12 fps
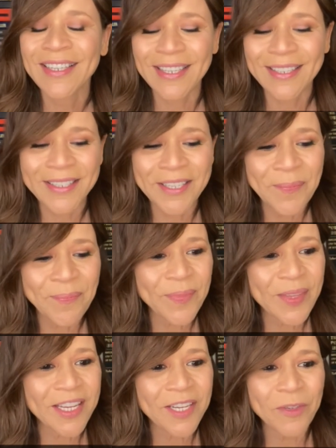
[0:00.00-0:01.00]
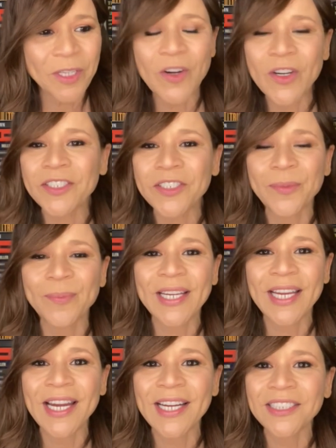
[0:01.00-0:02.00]
And in regards to
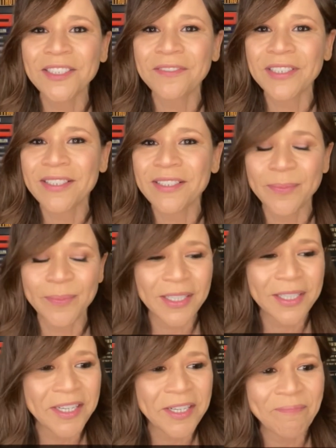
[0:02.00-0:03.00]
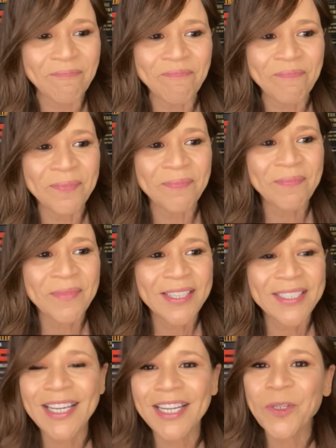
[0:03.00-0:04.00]
my activism,
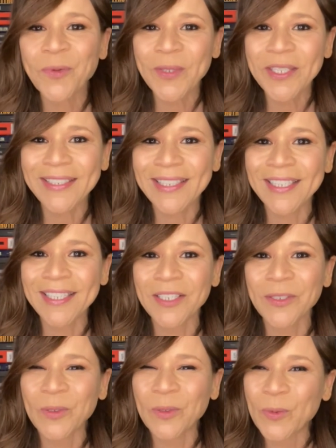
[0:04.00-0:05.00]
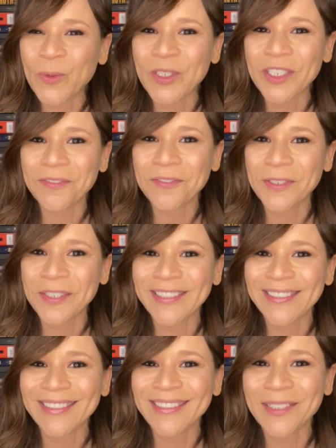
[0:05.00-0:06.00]
it's kind of weird getting an award for
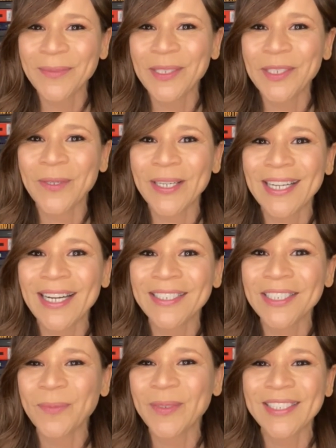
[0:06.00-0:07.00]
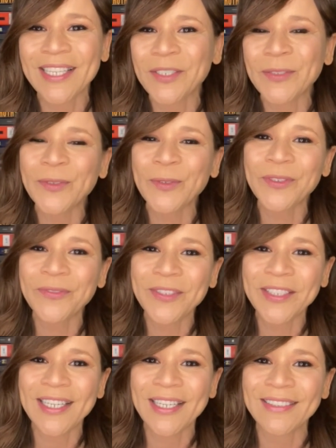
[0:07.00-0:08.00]
it, to be quite honest, because I don't do it
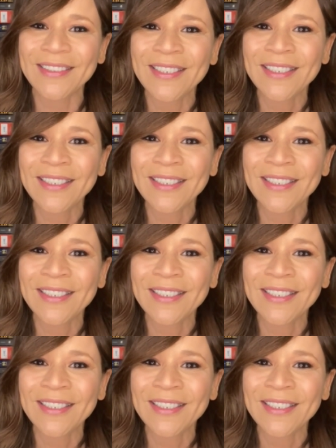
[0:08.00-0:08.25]
for that.